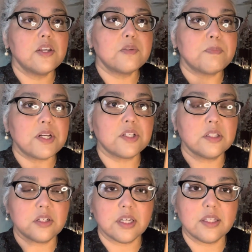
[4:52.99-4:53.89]
especially
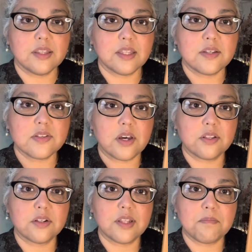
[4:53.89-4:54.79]
looking things
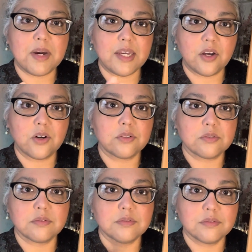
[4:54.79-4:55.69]
other than my
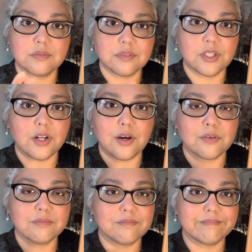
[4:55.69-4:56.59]
own, you
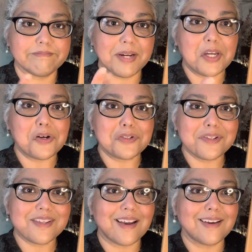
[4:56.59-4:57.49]
know, my own
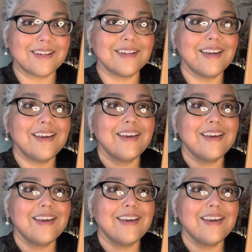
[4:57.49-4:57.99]
sign.